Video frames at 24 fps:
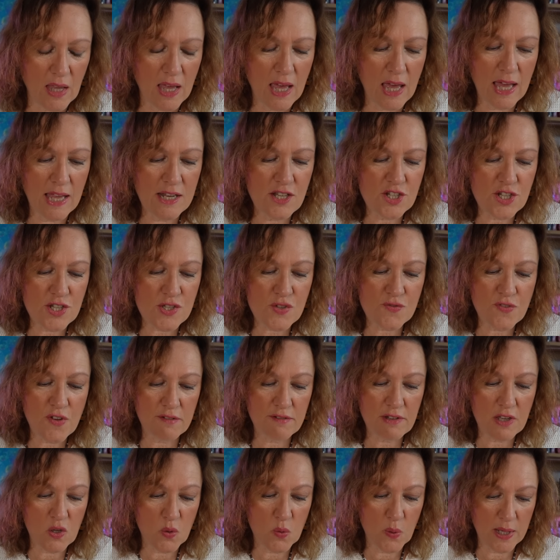And just
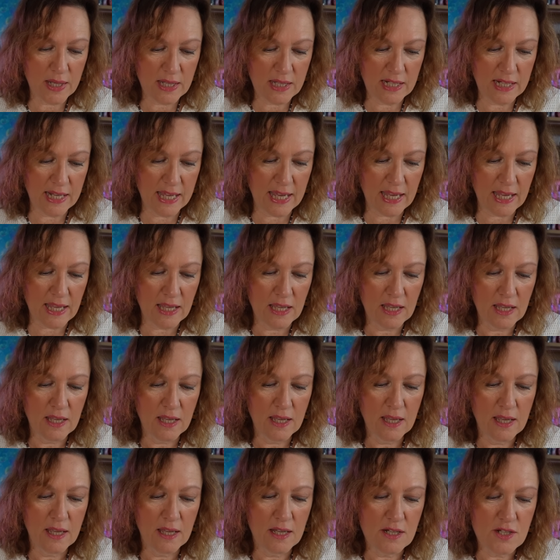very quickly,
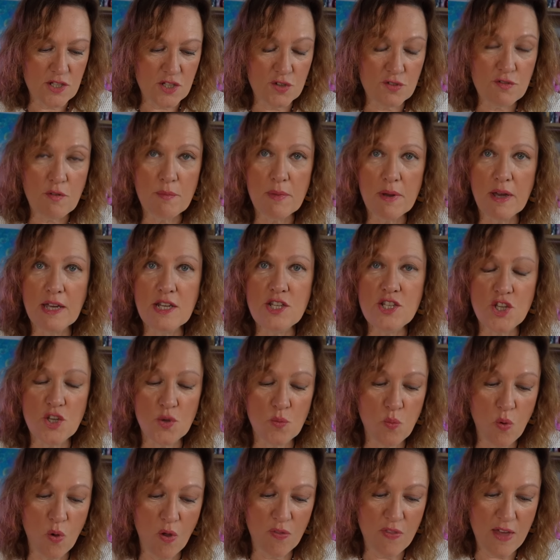to remind you
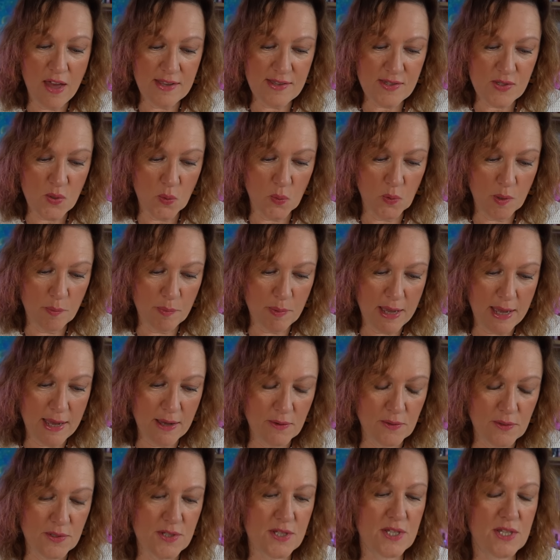what that's all
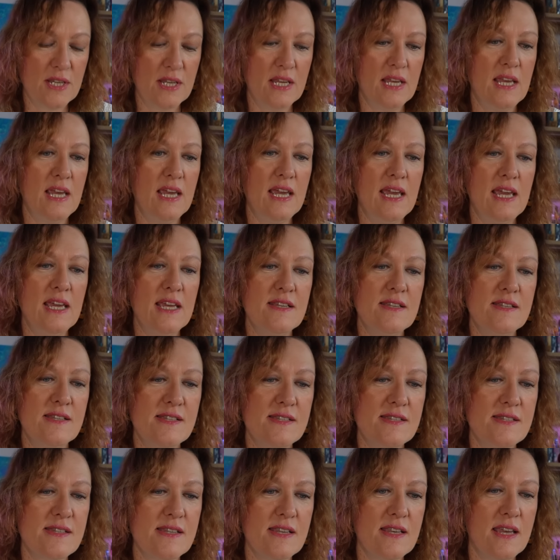about,
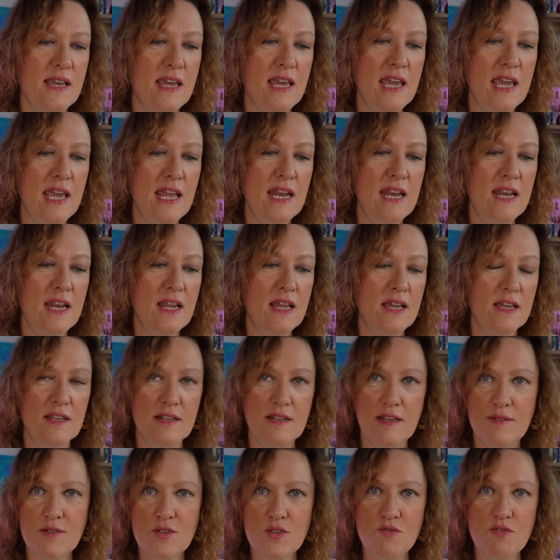is in,
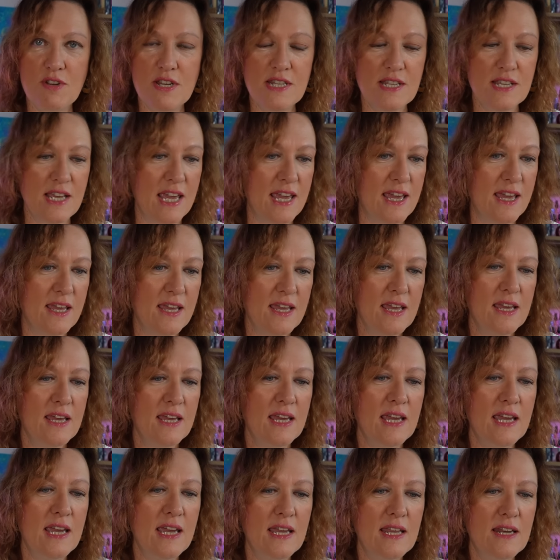I'm just reading here,
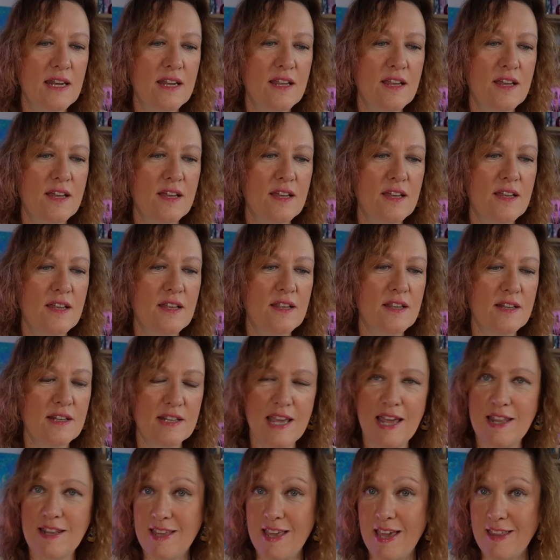in,
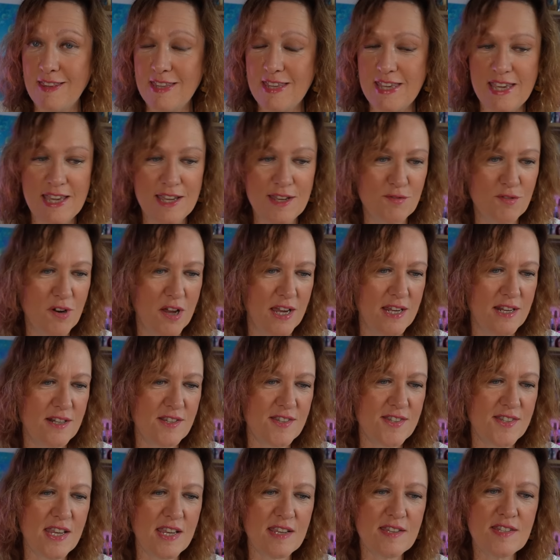get the year right,
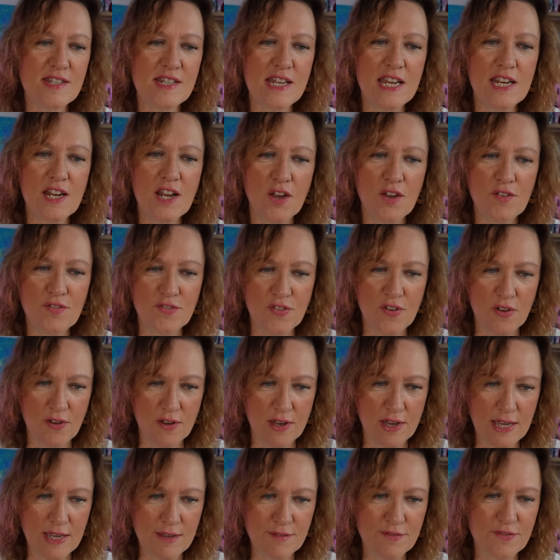
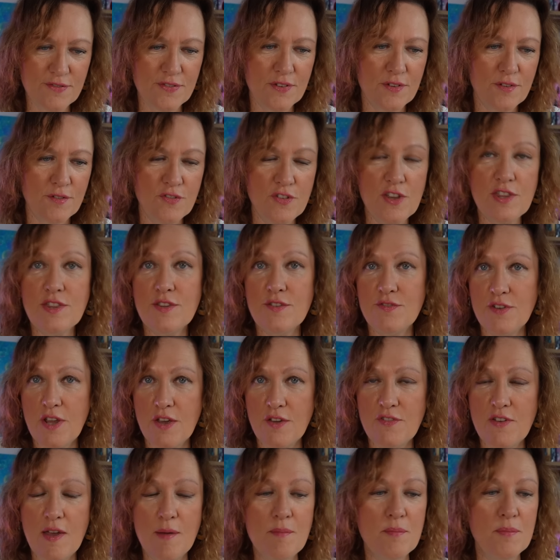1605, 5th of
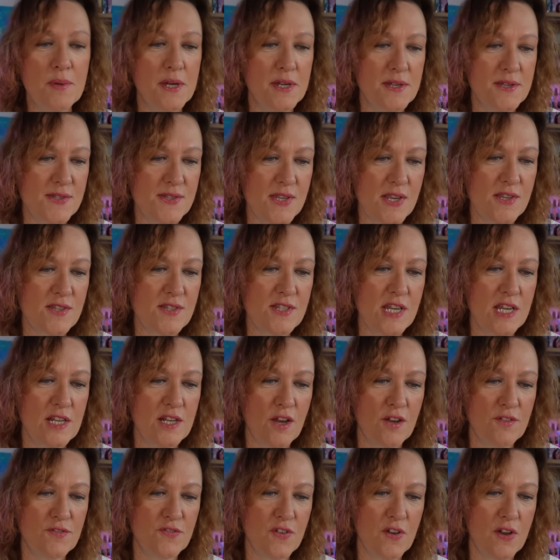November,
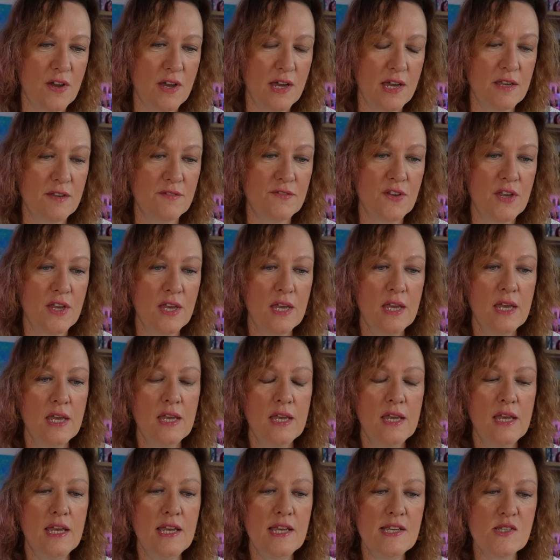
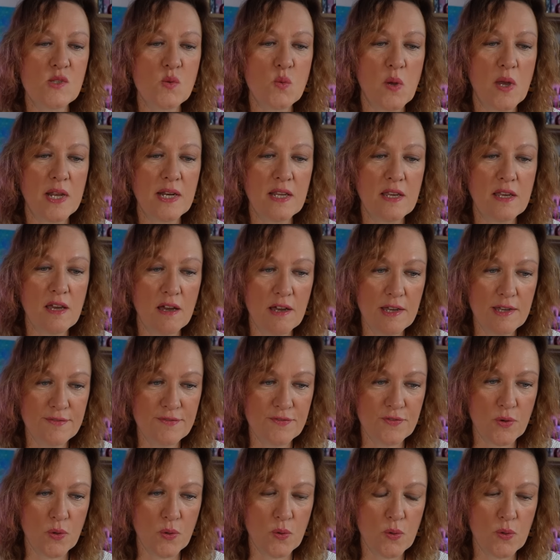1605, is when Guy
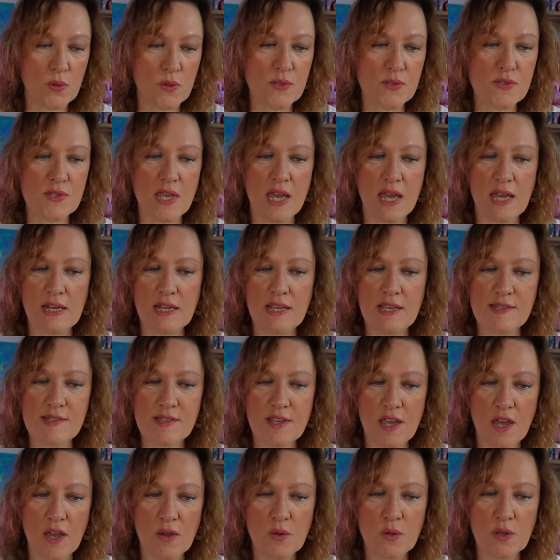Fawkes and his
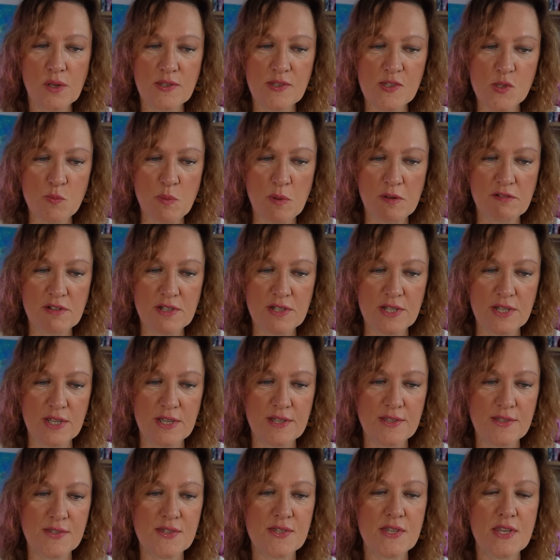
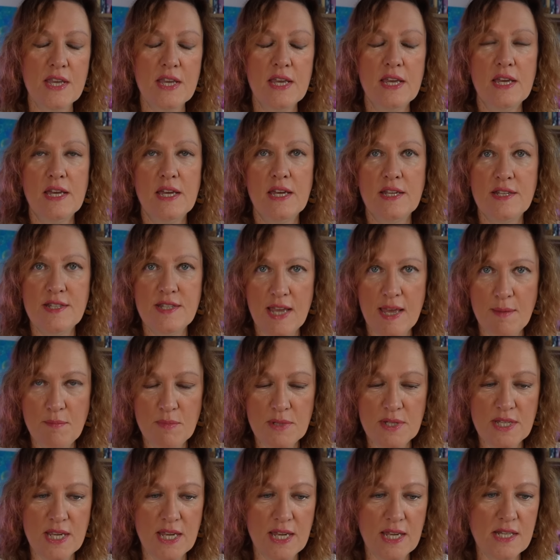co-conspirators
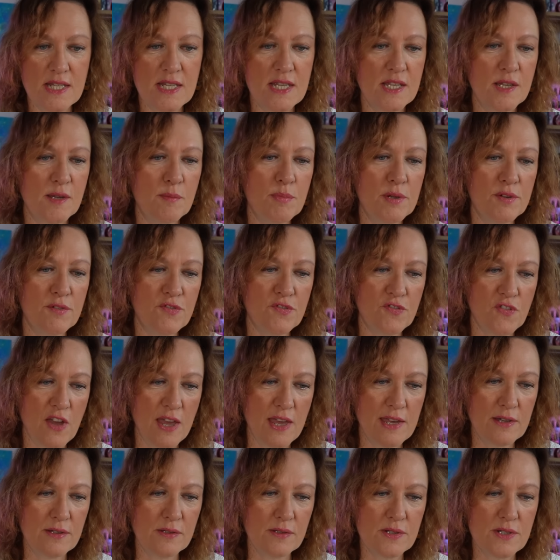attempted, but
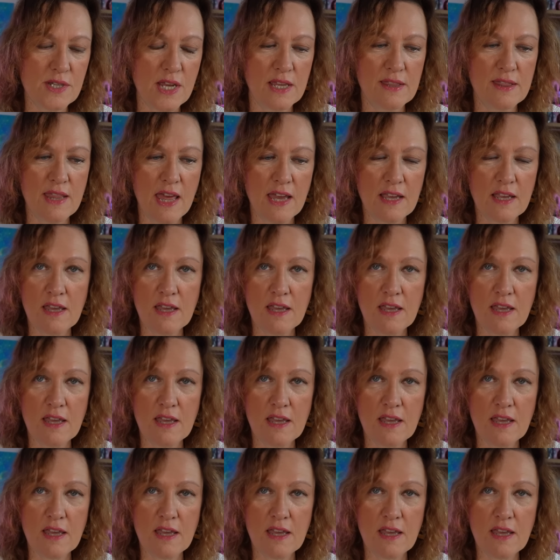failed in their